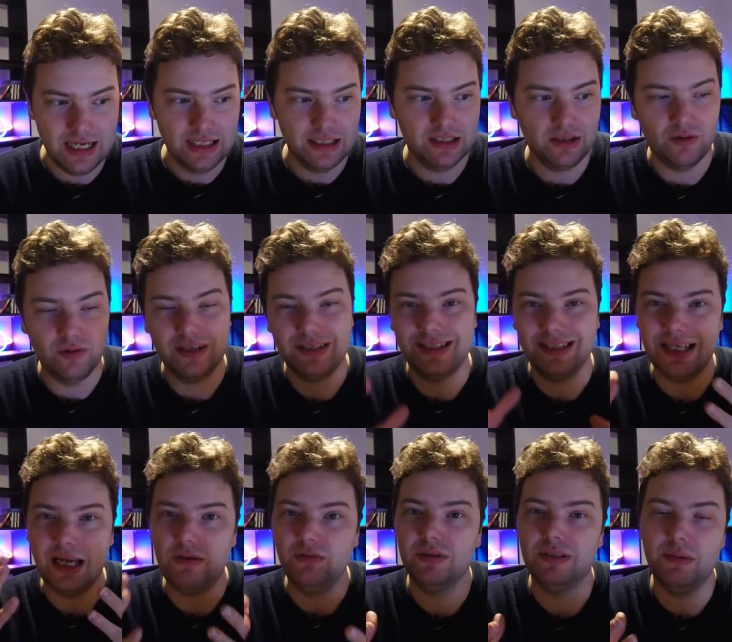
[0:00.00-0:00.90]
So the
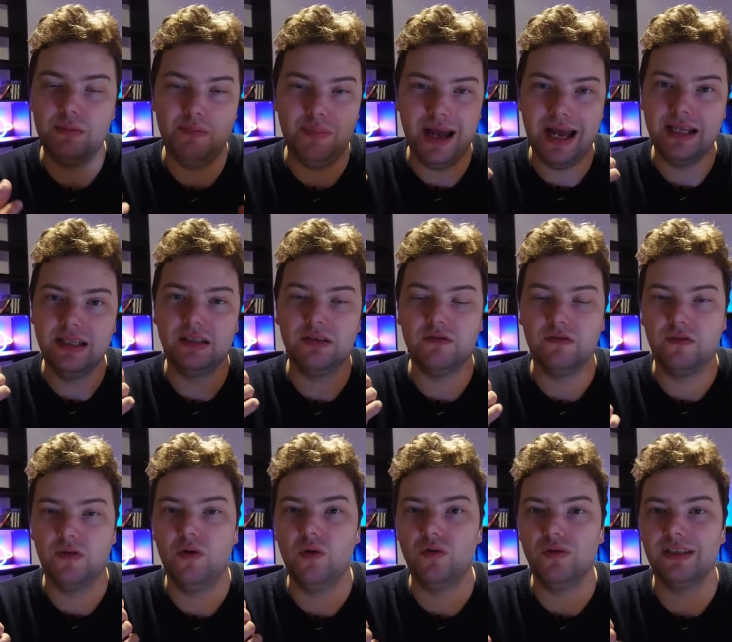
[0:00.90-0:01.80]
sound depends, of
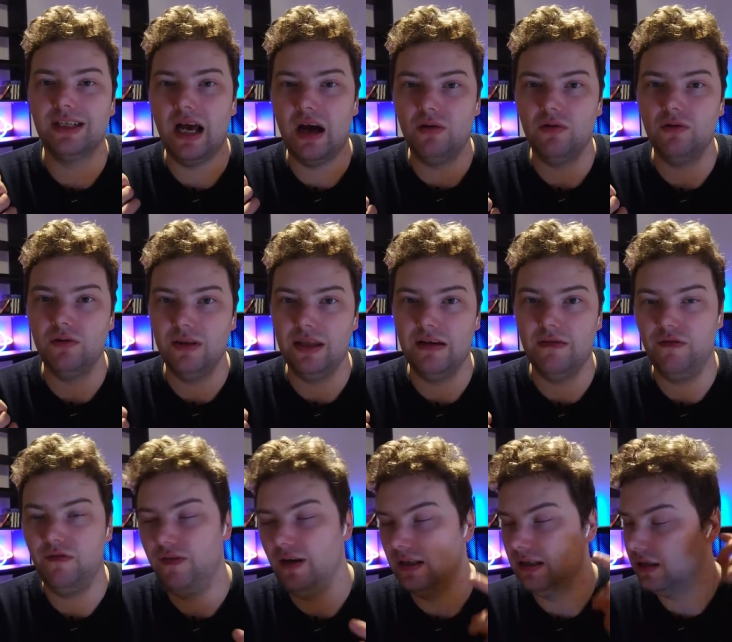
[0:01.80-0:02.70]
course, how good they
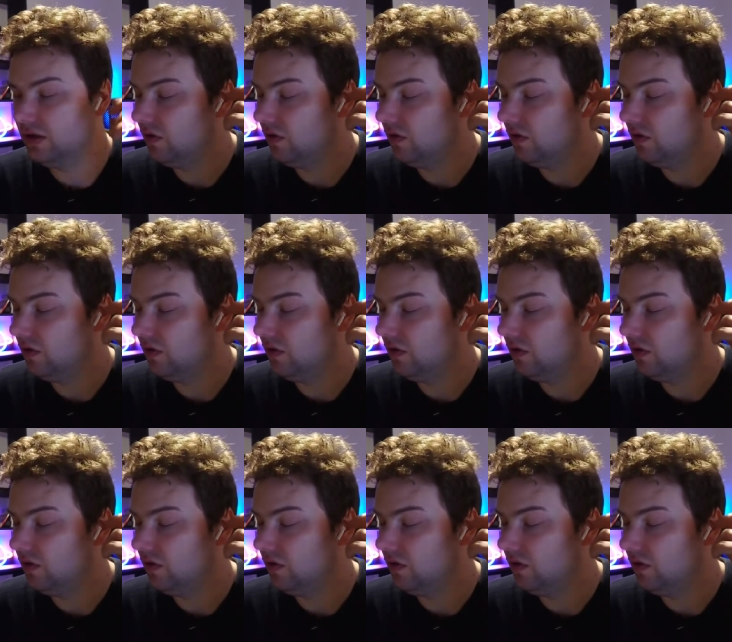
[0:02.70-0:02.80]
fit.